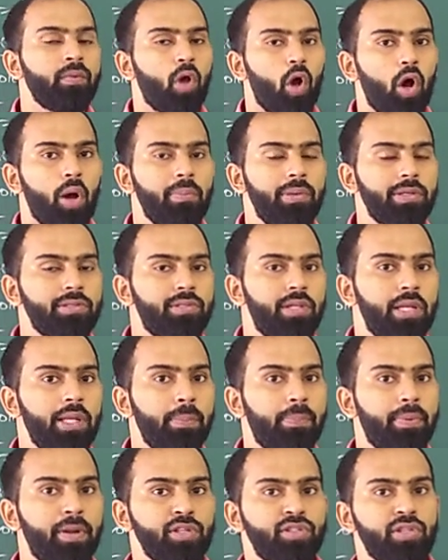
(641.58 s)

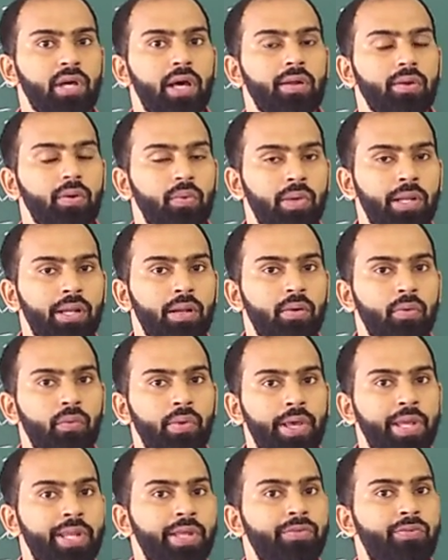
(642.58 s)
Obviously pressure will
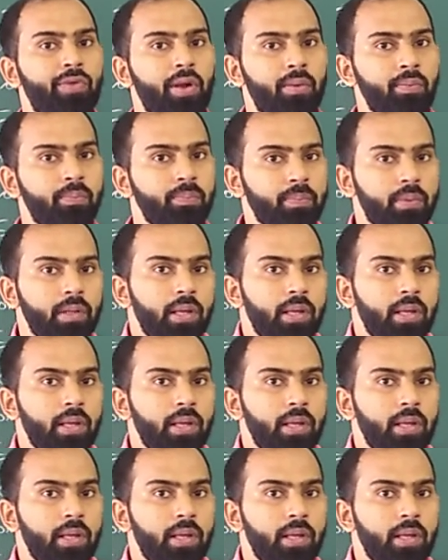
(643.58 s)
vary from